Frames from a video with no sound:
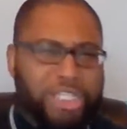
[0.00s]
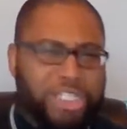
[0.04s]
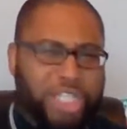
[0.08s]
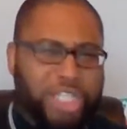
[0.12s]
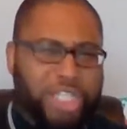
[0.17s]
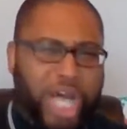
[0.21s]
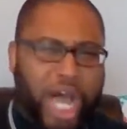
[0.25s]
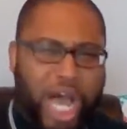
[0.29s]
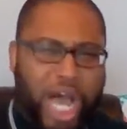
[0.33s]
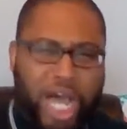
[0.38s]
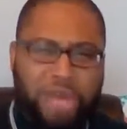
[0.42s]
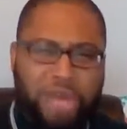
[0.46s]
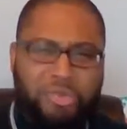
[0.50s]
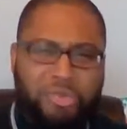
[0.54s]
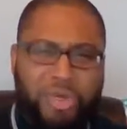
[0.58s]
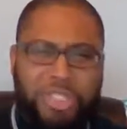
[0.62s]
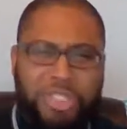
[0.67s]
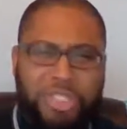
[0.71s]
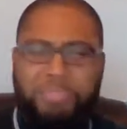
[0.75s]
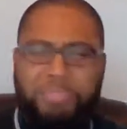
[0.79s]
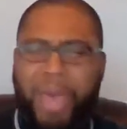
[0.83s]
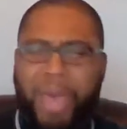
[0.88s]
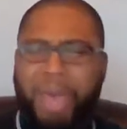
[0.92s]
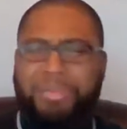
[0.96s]
John
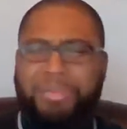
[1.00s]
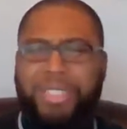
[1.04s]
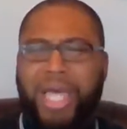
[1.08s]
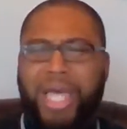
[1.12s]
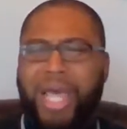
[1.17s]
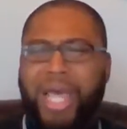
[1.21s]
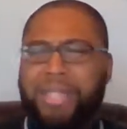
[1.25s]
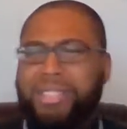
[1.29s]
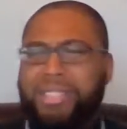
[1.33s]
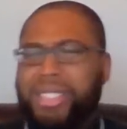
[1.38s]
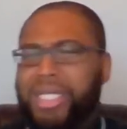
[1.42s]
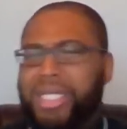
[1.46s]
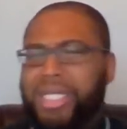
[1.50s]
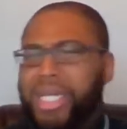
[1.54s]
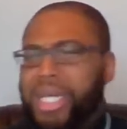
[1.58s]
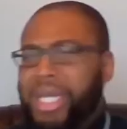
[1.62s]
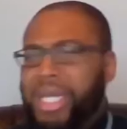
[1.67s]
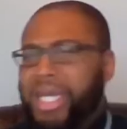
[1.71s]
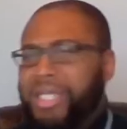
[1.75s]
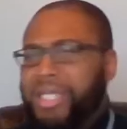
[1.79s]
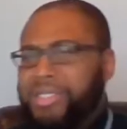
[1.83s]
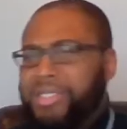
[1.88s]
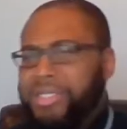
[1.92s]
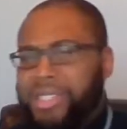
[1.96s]
was baptizing,
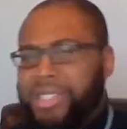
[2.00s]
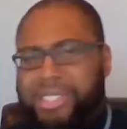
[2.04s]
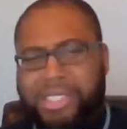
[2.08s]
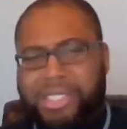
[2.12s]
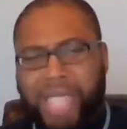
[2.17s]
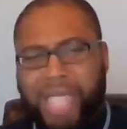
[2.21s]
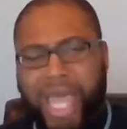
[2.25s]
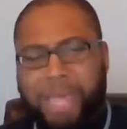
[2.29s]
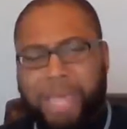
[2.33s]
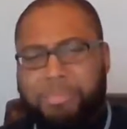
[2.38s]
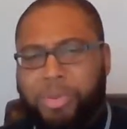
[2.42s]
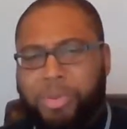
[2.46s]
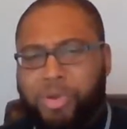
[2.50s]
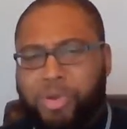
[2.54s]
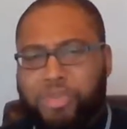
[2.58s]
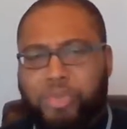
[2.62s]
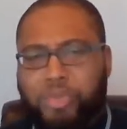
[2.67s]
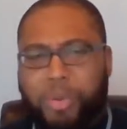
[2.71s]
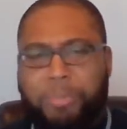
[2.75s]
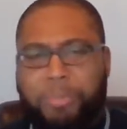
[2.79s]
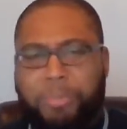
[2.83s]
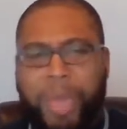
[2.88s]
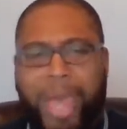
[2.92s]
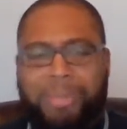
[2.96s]
his disciples
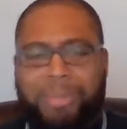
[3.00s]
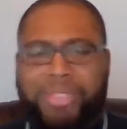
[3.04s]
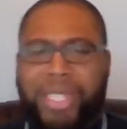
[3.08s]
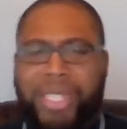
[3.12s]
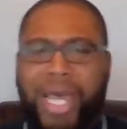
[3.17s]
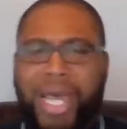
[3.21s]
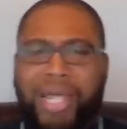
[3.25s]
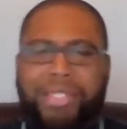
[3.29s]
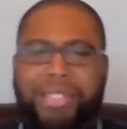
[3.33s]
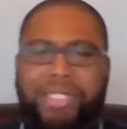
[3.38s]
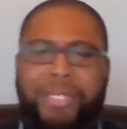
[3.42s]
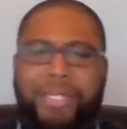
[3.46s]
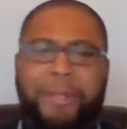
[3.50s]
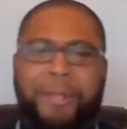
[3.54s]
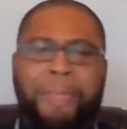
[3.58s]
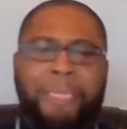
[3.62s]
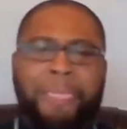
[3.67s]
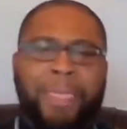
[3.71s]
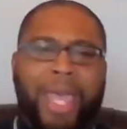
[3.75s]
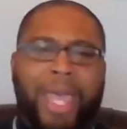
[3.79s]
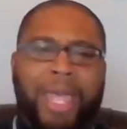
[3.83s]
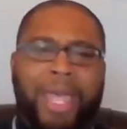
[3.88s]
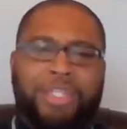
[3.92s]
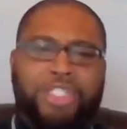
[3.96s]
were baptizing,
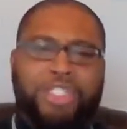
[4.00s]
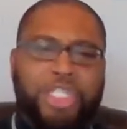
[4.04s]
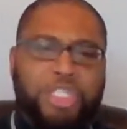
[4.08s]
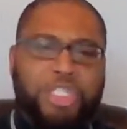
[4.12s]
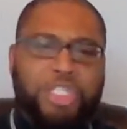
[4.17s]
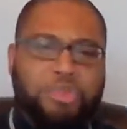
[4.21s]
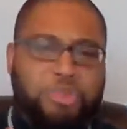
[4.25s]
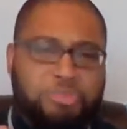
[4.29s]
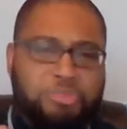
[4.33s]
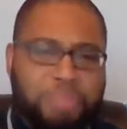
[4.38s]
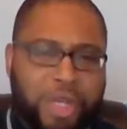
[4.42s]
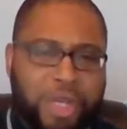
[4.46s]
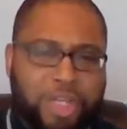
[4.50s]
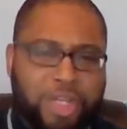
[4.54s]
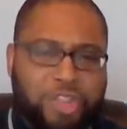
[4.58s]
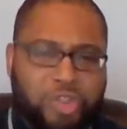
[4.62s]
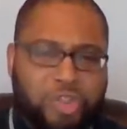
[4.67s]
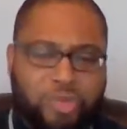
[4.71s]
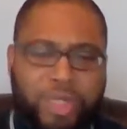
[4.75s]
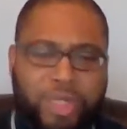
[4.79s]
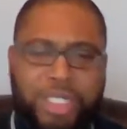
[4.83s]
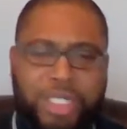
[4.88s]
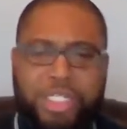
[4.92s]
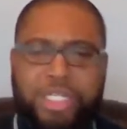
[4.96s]
and Jesus was
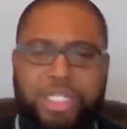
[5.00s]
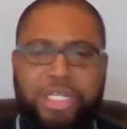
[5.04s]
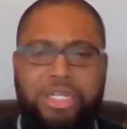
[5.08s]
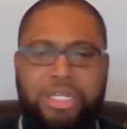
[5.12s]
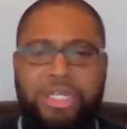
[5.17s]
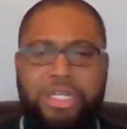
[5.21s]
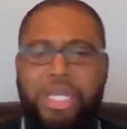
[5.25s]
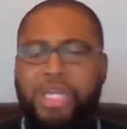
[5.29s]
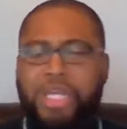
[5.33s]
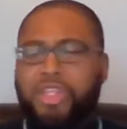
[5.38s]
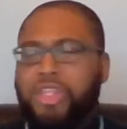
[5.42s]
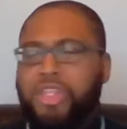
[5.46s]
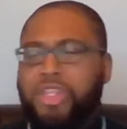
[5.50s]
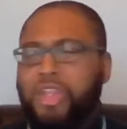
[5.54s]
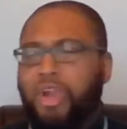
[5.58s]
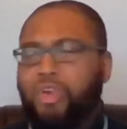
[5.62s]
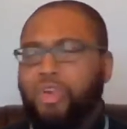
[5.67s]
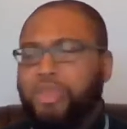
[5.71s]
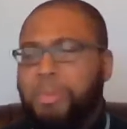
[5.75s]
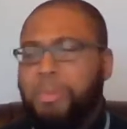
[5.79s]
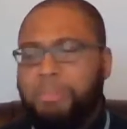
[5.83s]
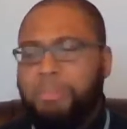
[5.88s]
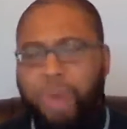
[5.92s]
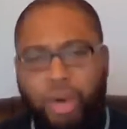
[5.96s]
ministering to, you
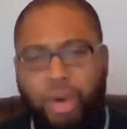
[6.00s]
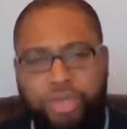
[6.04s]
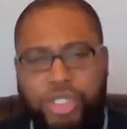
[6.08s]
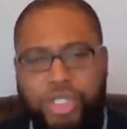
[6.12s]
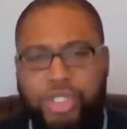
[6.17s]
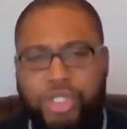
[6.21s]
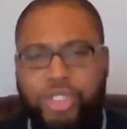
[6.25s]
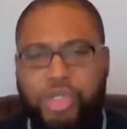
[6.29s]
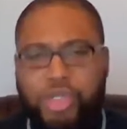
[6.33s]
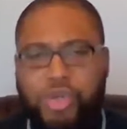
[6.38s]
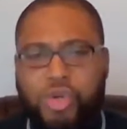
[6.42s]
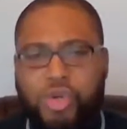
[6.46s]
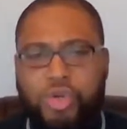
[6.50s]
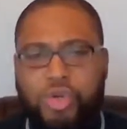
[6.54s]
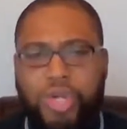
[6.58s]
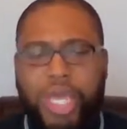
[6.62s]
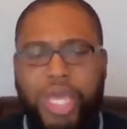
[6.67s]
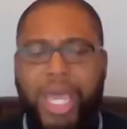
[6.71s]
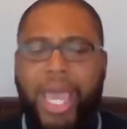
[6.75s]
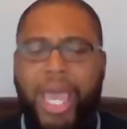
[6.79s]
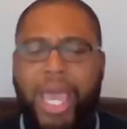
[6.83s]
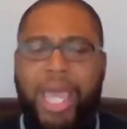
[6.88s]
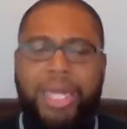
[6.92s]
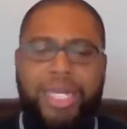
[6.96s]
know, the multitude.
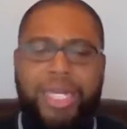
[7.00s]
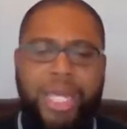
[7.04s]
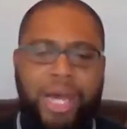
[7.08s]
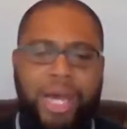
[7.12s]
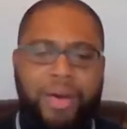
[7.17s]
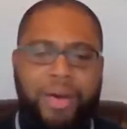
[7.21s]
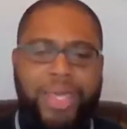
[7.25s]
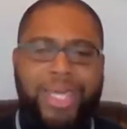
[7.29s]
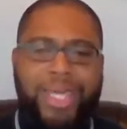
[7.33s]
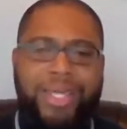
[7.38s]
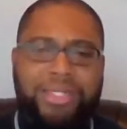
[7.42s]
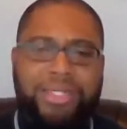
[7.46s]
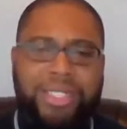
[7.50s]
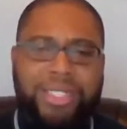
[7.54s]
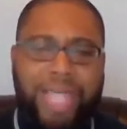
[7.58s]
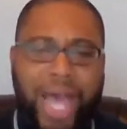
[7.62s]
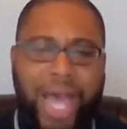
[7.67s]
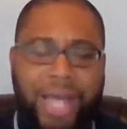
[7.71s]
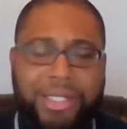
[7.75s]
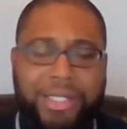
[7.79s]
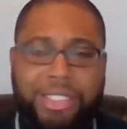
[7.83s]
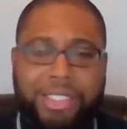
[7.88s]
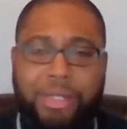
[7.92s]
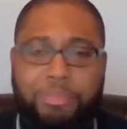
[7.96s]
And now he has
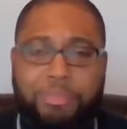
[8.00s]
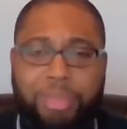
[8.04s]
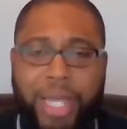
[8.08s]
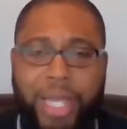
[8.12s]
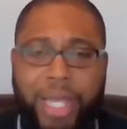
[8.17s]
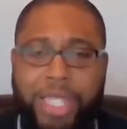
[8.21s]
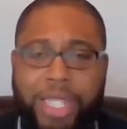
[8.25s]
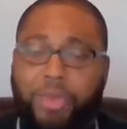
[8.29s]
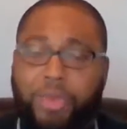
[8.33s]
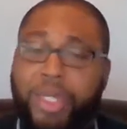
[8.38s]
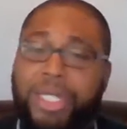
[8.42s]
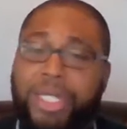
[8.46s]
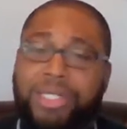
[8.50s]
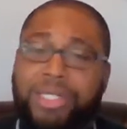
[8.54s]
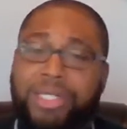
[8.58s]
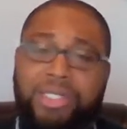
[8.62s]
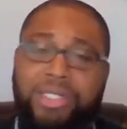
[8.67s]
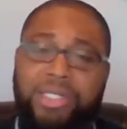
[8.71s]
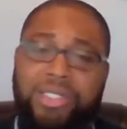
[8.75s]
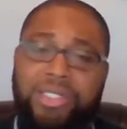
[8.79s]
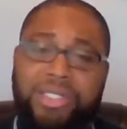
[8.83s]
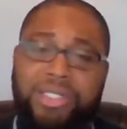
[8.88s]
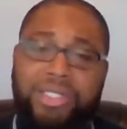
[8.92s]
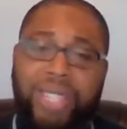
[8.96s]
gotten to a place where he's
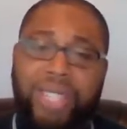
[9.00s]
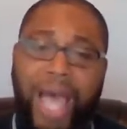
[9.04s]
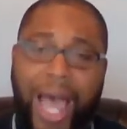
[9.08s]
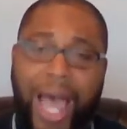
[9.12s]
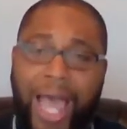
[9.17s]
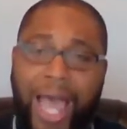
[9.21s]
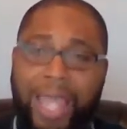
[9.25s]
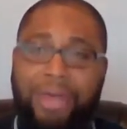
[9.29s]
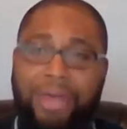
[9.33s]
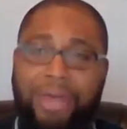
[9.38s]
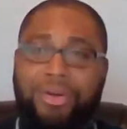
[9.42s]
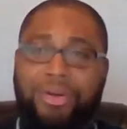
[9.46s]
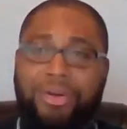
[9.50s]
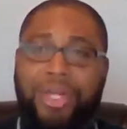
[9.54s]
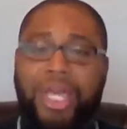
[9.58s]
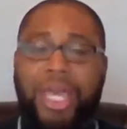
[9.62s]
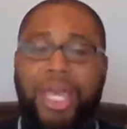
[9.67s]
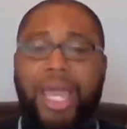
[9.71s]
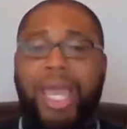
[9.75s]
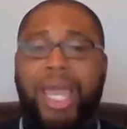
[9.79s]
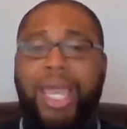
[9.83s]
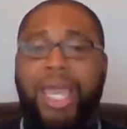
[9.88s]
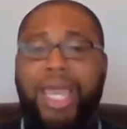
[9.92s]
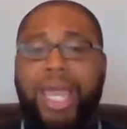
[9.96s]
just tired
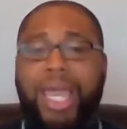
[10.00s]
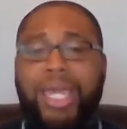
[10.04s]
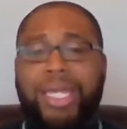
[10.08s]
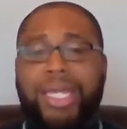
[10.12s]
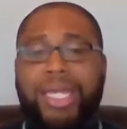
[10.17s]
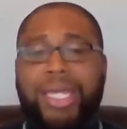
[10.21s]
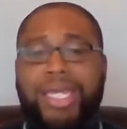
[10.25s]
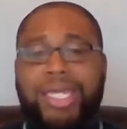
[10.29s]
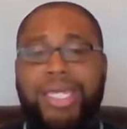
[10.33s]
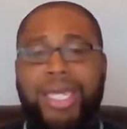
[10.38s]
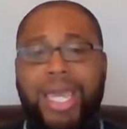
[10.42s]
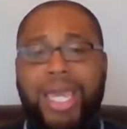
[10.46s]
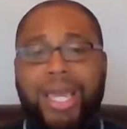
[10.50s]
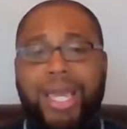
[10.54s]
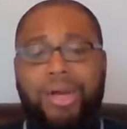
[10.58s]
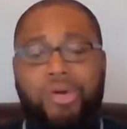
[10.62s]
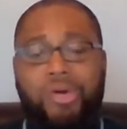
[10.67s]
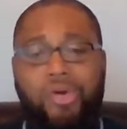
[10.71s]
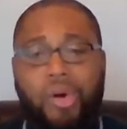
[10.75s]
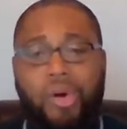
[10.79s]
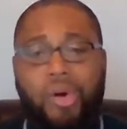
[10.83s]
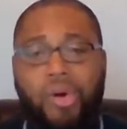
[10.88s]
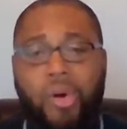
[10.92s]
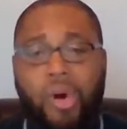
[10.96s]
and he can't
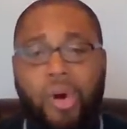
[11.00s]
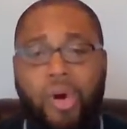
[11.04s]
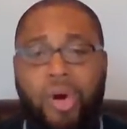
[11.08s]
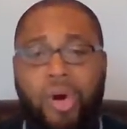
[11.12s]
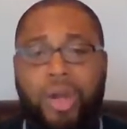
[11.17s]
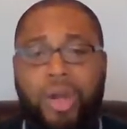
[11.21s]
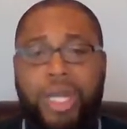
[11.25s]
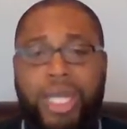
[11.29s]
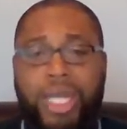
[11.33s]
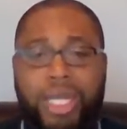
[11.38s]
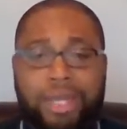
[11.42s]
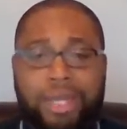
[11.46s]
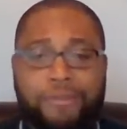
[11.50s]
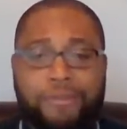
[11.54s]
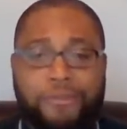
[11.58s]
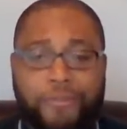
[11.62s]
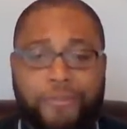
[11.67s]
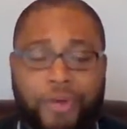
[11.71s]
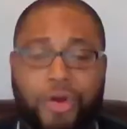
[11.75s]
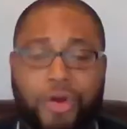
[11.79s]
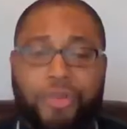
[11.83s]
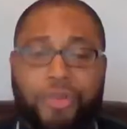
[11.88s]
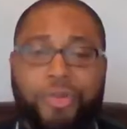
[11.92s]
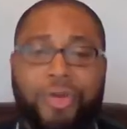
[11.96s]
go on any
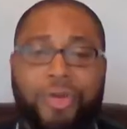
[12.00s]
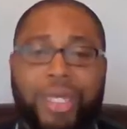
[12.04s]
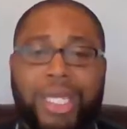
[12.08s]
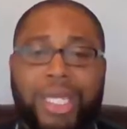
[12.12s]
further.